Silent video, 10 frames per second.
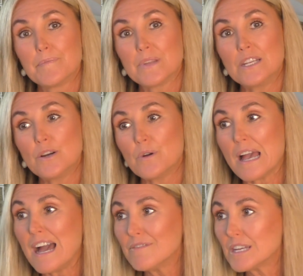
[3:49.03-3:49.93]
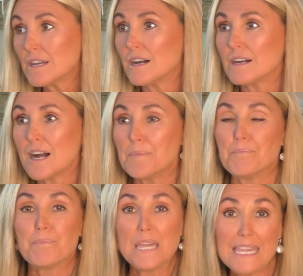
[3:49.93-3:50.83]
you know, having a
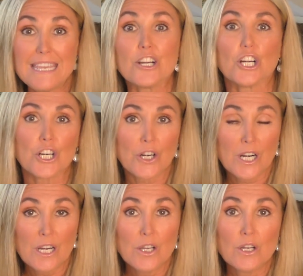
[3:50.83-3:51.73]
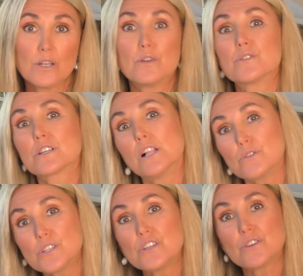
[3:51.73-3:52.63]
peer who's
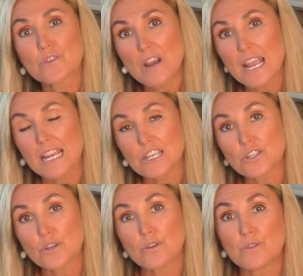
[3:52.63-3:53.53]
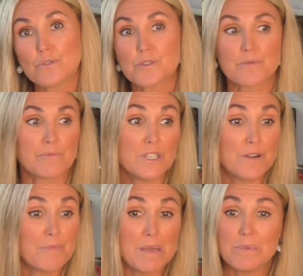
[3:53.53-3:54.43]
close to your age, who's, you
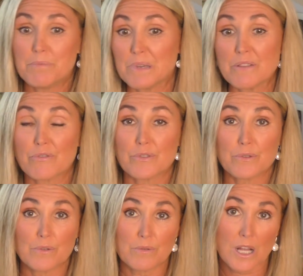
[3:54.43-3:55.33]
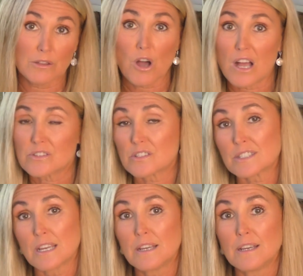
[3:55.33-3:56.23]
know, maybe been through a
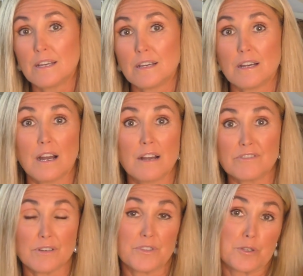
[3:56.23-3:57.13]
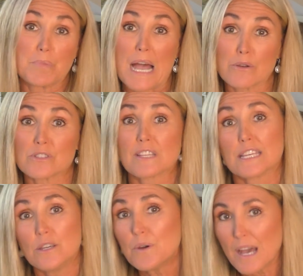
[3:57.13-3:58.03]
loss of a spouse
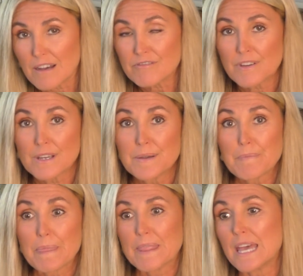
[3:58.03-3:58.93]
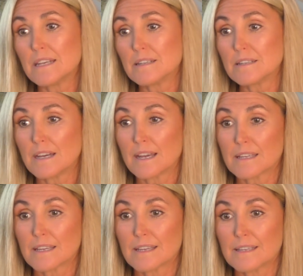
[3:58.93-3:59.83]
like you have, then
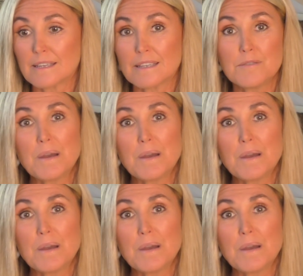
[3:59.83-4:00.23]
you